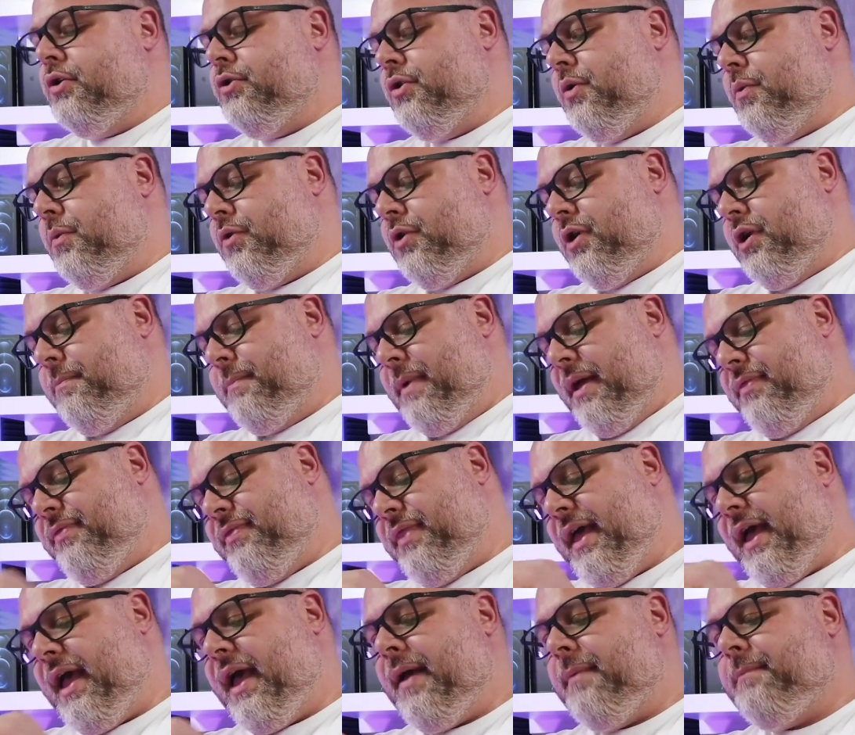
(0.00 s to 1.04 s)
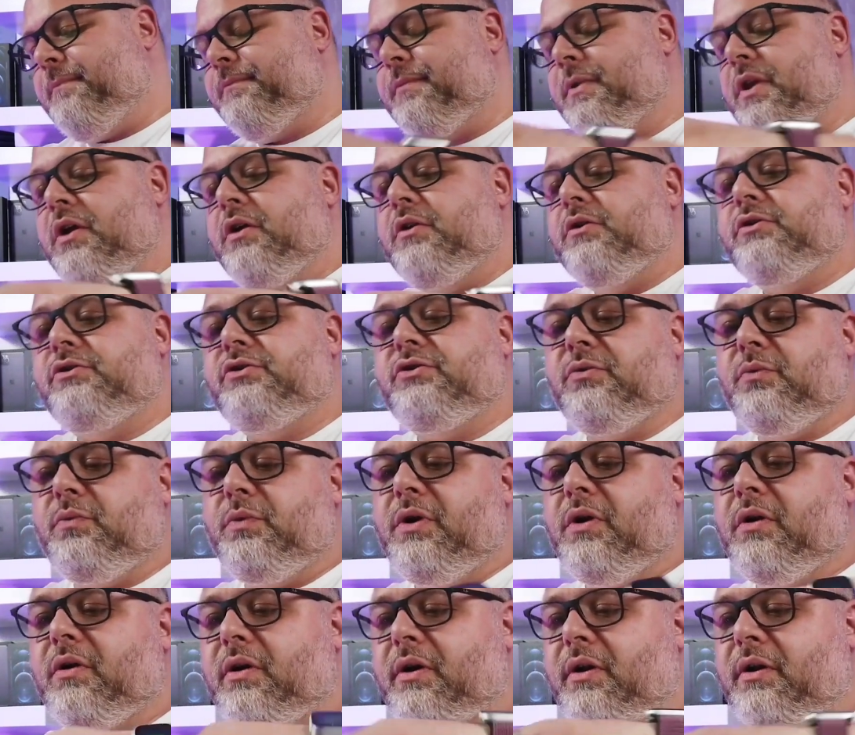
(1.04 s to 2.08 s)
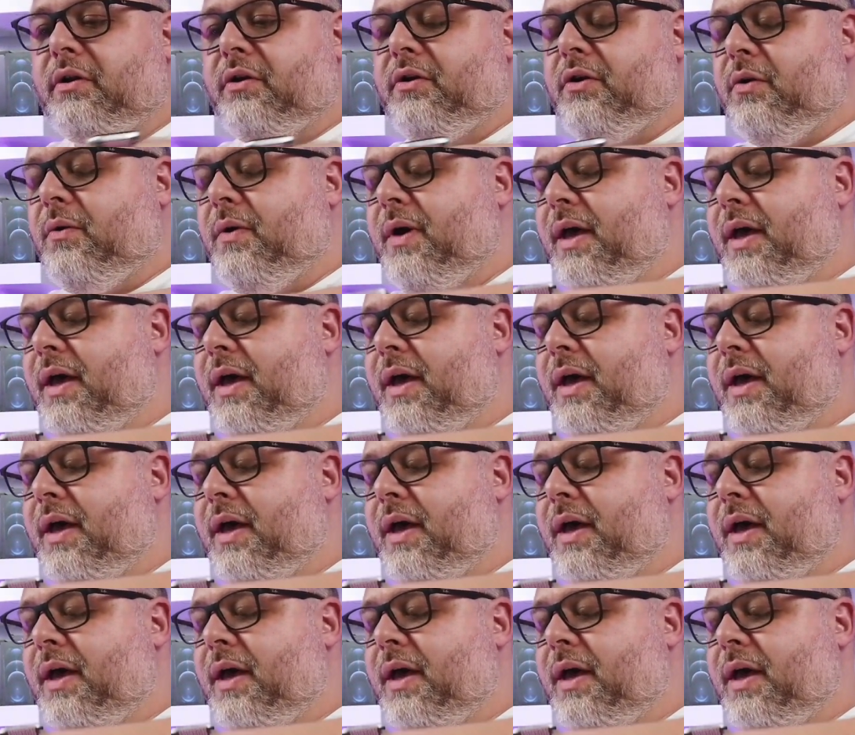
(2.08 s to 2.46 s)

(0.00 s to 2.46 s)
don't worry like that. So we are gonna go